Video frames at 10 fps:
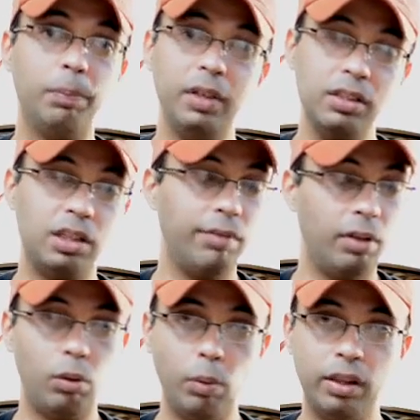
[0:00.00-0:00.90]
please give it
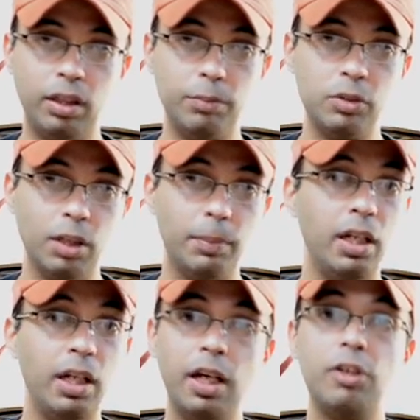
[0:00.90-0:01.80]
a quick thumbs up
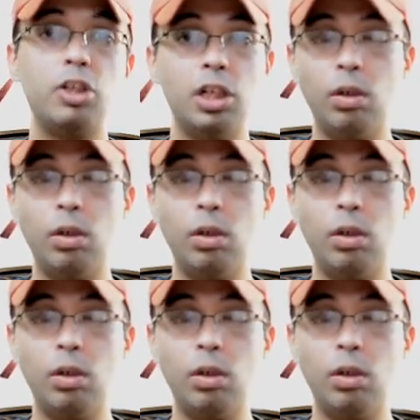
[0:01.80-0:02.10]
and share